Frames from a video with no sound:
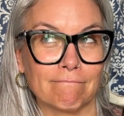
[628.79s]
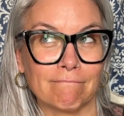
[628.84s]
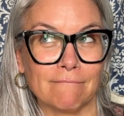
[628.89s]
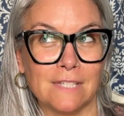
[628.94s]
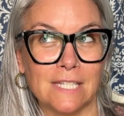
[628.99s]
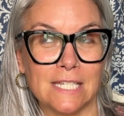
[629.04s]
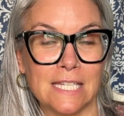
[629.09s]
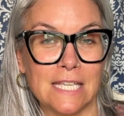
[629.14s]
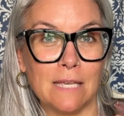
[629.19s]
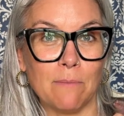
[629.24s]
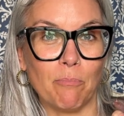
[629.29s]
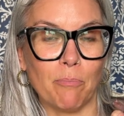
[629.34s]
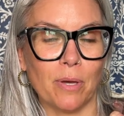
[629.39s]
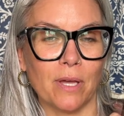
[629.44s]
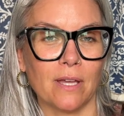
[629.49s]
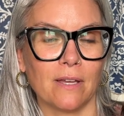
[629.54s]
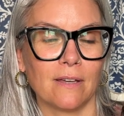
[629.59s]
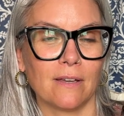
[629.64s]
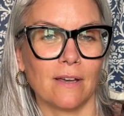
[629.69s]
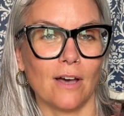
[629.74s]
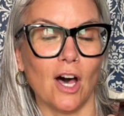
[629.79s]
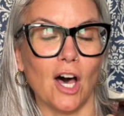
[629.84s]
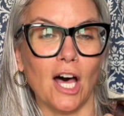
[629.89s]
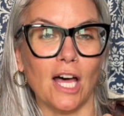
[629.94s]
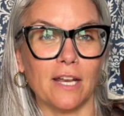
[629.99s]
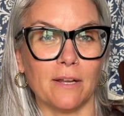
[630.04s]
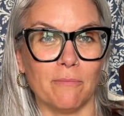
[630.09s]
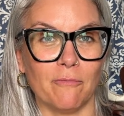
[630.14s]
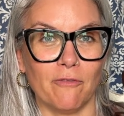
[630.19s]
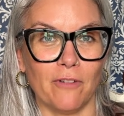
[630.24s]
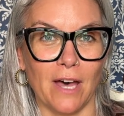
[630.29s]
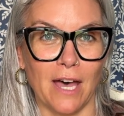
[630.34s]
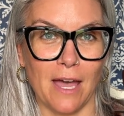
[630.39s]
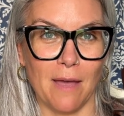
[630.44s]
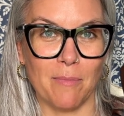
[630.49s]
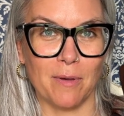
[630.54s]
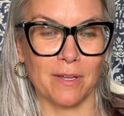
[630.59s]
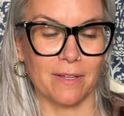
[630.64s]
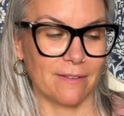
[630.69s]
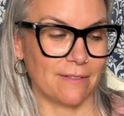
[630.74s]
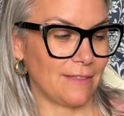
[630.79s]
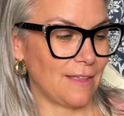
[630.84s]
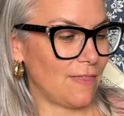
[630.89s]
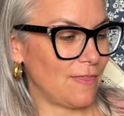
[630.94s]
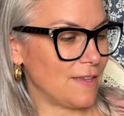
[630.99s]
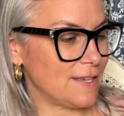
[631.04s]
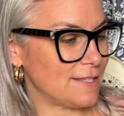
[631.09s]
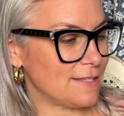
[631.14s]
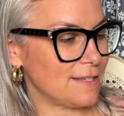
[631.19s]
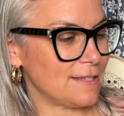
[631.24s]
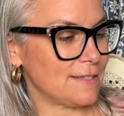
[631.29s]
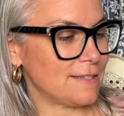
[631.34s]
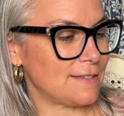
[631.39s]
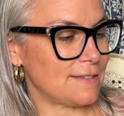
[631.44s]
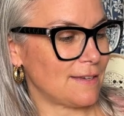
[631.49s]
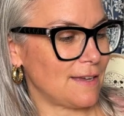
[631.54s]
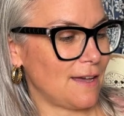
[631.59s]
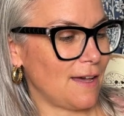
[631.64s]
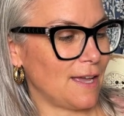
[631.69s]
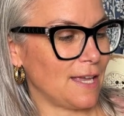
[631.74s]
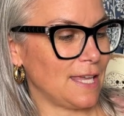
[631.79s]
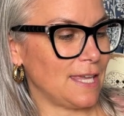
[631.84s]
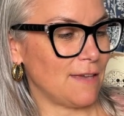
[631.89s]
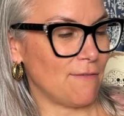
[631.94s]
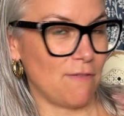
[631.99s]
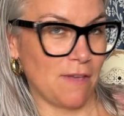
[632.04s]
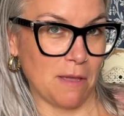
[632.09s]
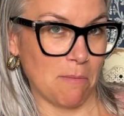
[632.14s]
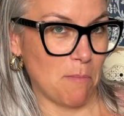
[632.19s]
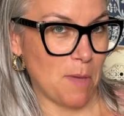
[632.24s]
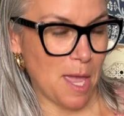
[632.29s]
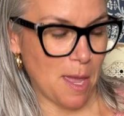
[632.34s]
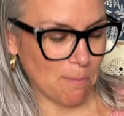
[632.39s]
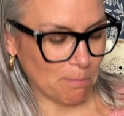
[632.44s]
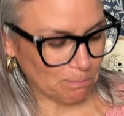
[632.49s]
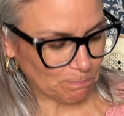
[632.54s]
deep autumn vibe that this is giving me.